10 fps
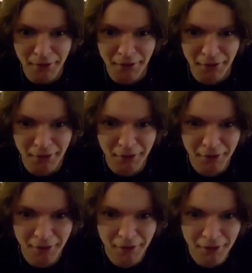Oh.
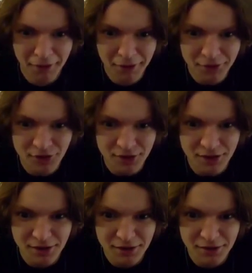
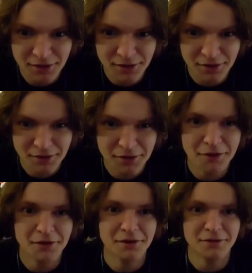Chica?
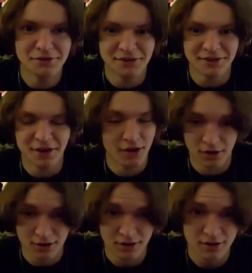Chica,
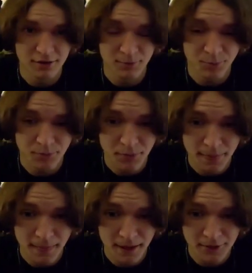no.
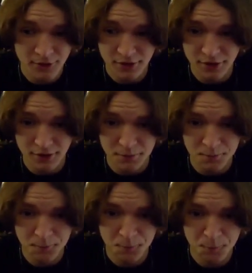Chica, no.
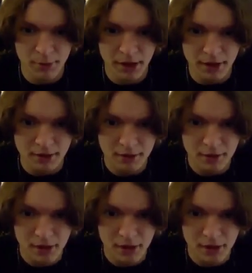I'm gonna make it.